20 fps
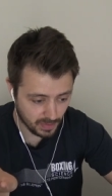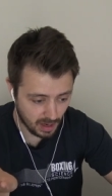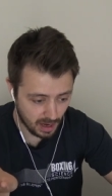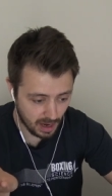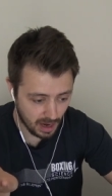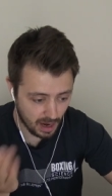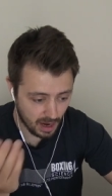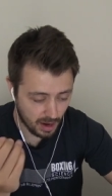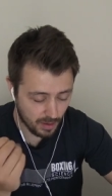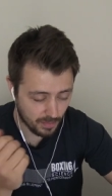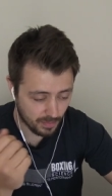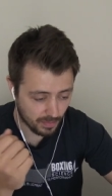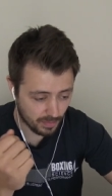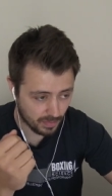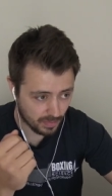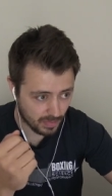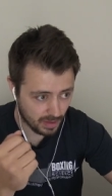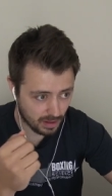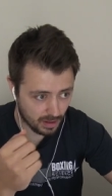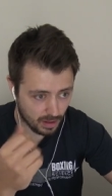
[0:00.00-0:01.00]
Um,
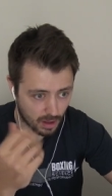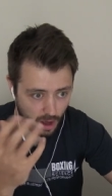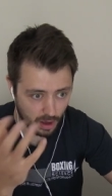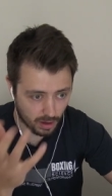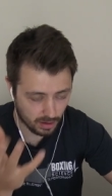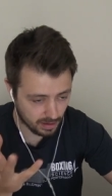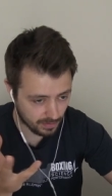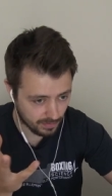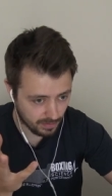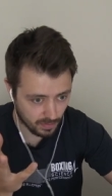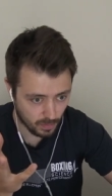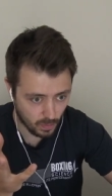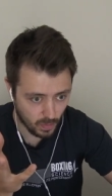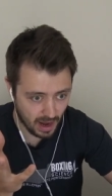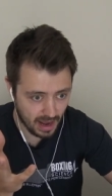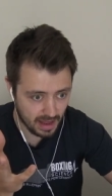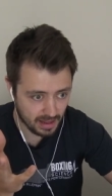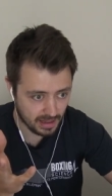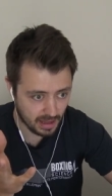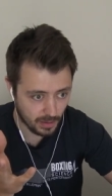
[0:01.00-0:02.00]
there's a lot of different
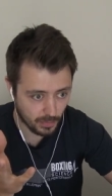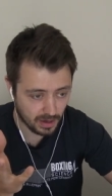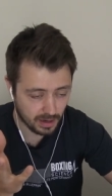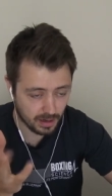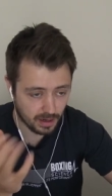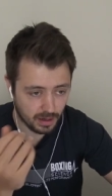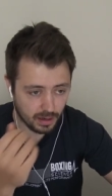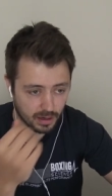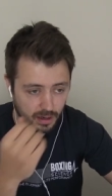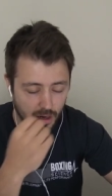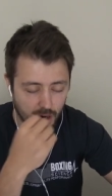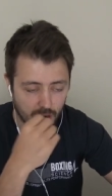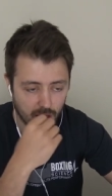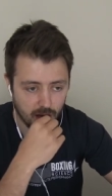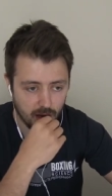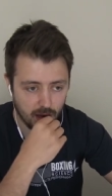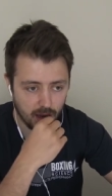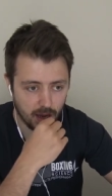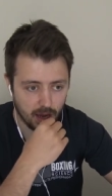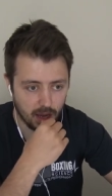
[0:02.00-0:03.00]
ways that we can
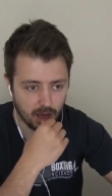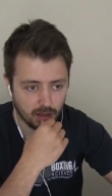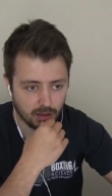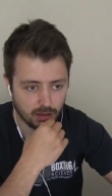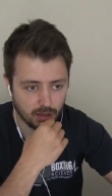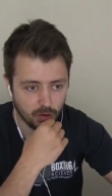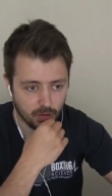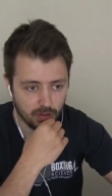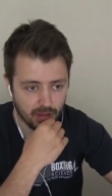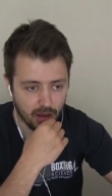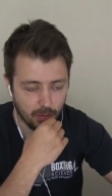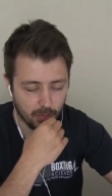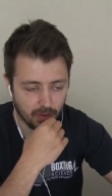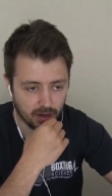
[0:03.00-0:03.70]
uh, do that.